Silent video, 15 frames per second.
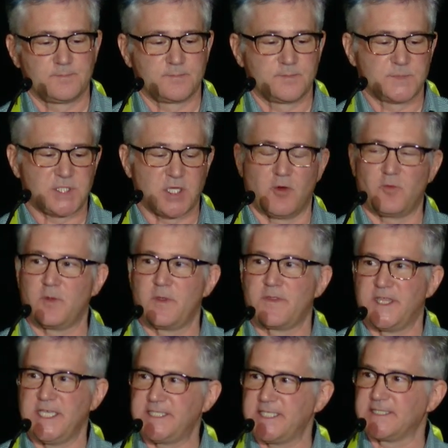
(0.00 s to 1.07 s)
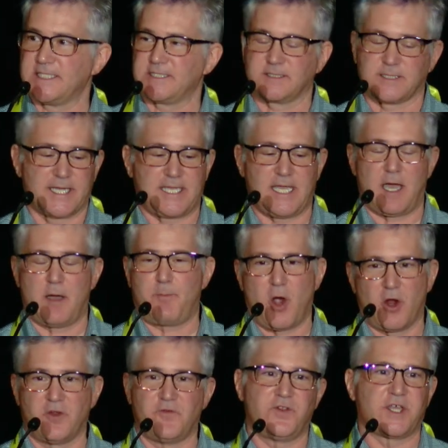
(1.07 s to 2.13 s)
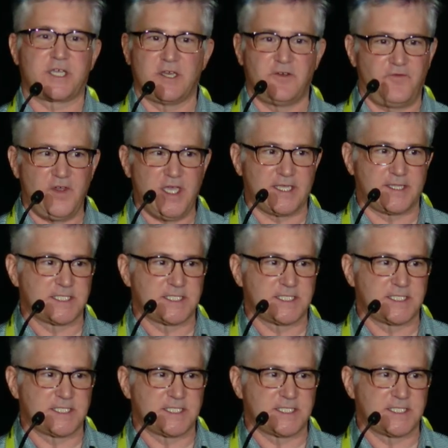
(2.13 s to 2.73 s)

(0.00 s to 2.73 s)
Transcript: So this isn't like a part of the config.